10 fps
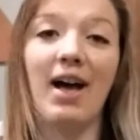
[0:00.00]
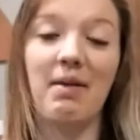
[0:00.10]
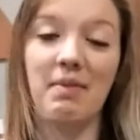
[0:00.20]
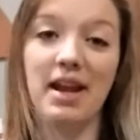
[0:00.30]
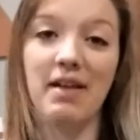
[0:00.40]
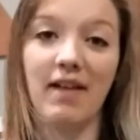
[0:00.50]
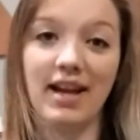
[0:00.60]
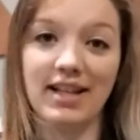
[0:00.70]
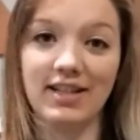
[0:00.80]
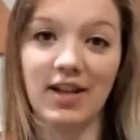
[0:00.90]
um
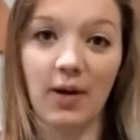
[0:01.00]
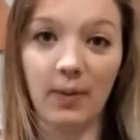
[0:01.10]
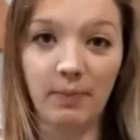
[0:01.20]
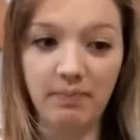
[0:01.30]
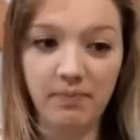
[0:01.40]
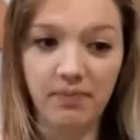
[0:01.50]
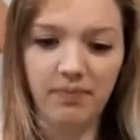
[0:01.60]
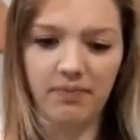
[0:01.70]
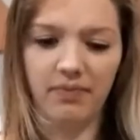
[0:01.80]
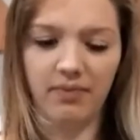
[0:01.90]
anyways so
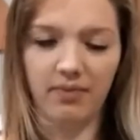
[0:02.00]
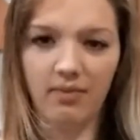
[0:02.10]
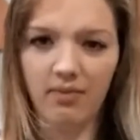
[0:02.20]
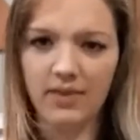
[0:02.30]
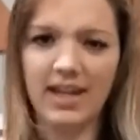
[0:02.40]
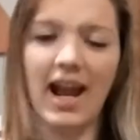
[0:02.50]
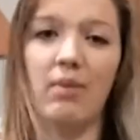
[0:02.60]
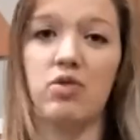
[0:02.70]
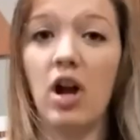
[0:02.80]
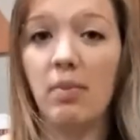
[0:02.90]

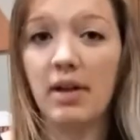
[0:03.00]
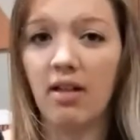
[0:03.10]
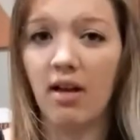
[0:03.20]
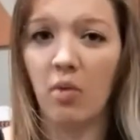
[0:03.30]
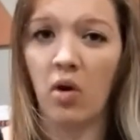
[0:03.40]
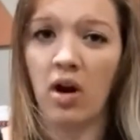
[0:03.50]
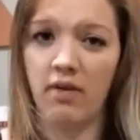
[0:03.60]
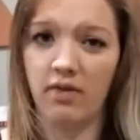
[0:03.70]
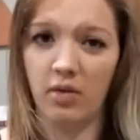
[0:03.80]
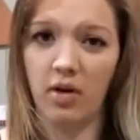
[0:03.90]
yeah, I'm dropping a lot more.
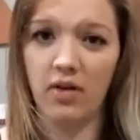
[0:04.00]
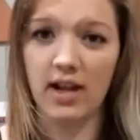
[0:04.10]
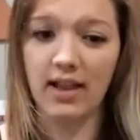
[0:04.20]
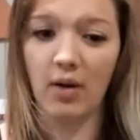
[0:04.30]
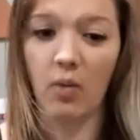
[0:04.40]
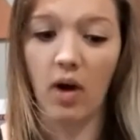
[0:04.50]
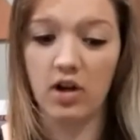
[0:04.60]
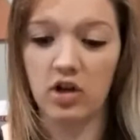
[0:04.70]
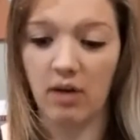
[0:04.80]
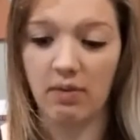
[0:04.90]
If you're wondering like
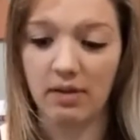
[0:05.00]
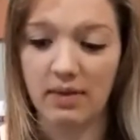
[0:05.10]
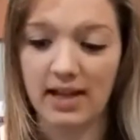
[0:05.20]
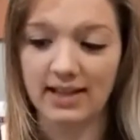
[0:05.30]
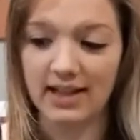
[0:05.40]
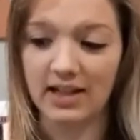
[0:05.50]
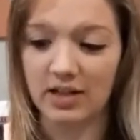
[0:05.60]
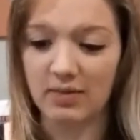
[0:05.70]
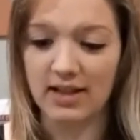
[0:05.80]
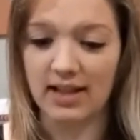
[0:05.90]
what dropping means, that
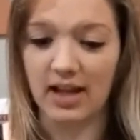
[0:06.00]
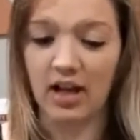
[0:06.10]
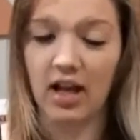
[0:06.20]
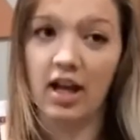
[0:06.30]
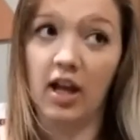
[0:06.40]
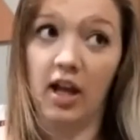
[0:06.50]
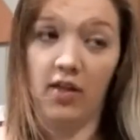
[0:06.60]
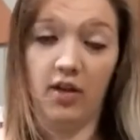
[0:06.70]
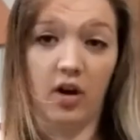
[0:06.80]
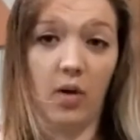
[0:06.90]
just means like
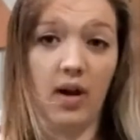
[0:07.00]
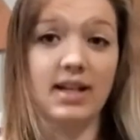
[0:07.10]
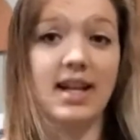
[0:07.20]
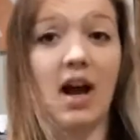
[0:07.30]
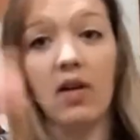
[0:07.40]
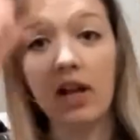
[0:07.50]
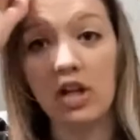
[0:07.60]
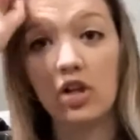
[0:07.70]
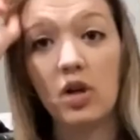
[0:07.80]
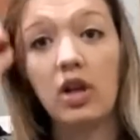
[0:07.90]
they're going down
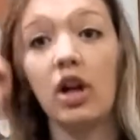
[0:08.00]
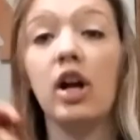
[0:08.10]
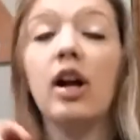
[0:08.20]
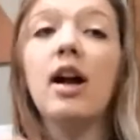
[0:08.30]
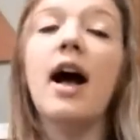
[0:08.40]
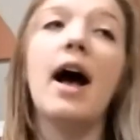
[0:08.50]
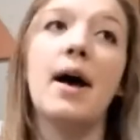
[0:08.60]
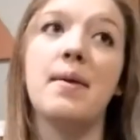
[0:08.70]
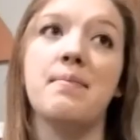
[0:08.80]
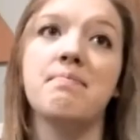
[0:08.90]
into your
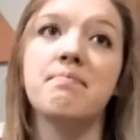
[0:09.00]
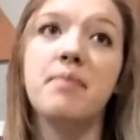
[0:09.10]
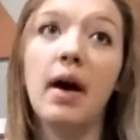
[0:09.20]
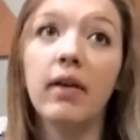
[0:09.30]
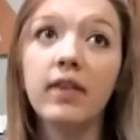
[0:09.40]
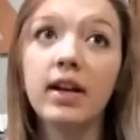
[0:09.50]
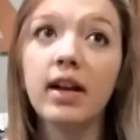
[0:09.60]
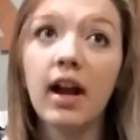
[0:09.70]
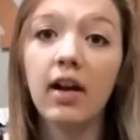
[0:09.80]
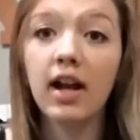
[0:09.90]
um,
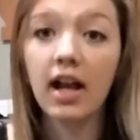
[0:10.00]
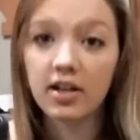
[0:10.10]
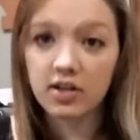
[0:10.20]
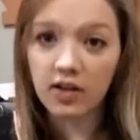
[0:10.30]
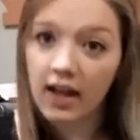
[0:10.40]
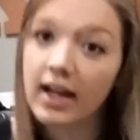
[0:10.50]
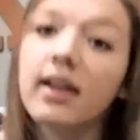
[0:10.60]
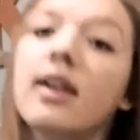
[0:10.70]
pelvic area. So